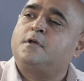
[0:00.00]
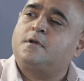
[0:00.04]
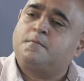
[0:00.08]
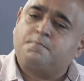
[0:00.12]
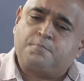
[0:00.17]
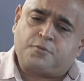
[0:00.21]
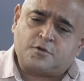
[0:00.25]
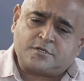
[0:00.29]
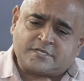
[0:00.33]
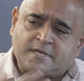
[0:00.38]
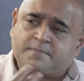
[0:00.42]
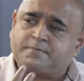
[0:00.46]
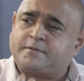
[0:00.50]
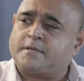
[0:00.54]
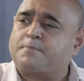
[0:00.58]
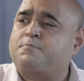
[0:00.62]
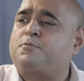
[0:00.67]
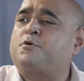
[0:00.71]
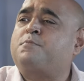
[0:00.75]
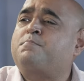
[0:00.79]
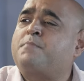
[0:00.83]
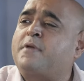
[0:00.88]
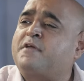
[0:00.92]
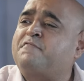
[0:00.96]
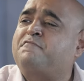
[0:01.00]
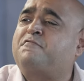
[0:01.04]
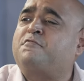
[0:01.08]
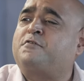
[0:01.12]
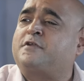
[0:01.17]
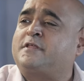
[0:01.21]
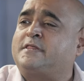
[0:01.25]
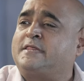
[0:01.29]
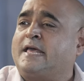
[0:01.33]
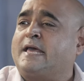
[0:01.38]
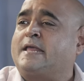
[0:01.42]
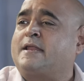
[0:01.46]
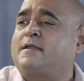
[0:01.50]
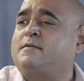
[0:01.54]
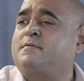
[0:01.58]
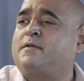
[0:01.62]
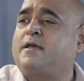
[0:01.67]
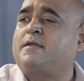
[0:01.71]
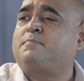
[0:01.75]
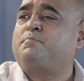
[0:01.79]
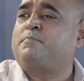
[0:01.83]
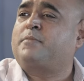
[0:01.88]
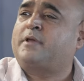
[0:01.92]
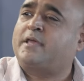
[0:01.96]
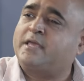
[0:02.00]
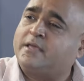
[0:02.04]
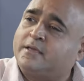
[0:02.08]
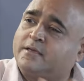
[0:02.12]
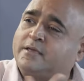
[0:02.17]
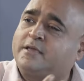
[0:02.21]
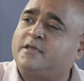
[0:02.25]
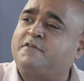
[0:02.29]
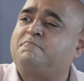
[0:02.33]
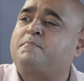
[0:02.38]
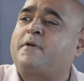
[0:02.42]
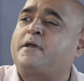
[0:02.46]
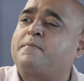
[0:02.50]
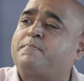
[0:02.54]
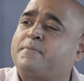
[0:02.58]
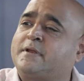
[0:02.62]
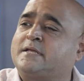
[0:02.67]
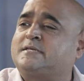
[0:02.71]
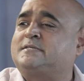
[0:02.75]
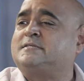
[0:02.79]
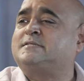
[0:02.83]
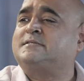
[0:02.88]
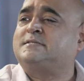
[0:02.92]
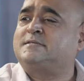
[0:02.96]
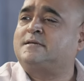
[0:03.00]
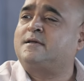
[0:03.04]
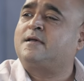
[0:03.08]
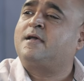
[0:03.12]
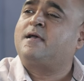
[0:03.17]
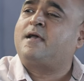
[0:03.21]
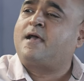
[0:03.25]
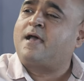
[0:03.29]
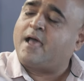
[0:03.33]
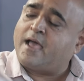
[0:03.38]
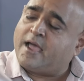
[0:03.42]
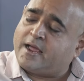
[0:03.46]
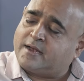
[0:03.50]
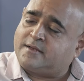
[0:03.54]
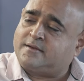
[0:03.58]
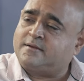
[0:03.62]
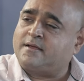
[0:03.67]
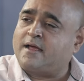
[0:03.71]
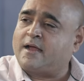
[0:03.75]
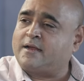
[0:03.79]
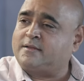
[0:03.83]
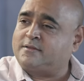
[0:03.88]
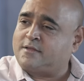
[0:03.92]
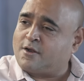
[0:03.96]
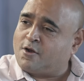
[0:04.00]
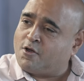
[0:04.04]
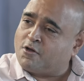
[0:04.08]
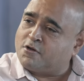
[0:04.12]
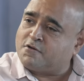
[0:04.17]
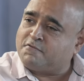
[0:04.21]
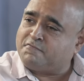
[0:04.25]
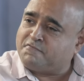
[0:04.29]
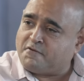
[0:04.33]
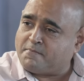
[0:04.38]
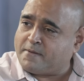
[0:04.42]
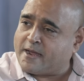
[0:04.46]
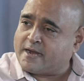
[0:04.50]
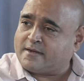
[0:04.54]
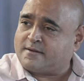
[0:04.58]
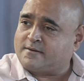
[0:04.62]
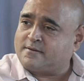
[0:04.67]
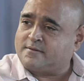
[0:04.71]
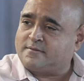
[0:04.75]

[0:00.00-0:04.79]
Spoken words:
put my foot in there and give my presence at the longer format.